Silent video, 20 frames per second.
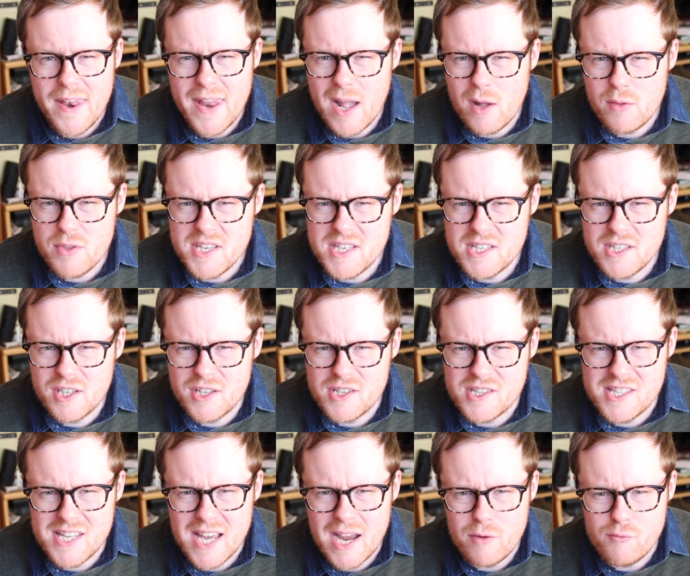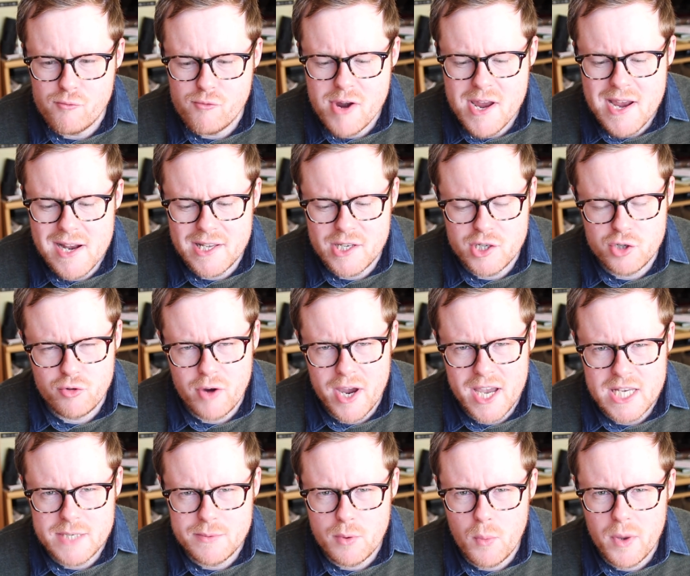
And now this is going to sound really strange,